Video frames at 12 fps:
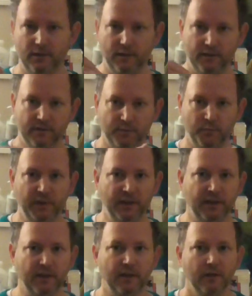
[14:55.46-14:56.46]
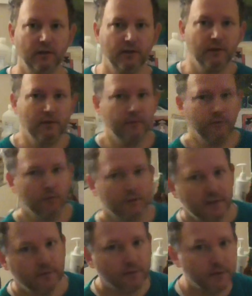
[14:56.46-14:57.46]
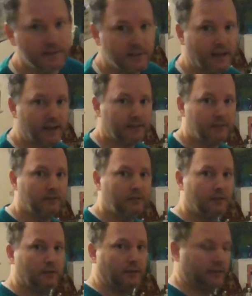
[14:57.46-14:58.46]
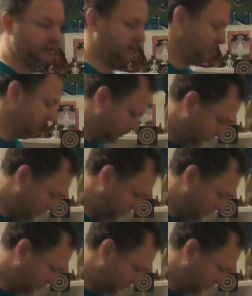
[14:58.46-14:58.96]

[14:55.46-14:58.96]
its beak, if you want to see from the side, like this.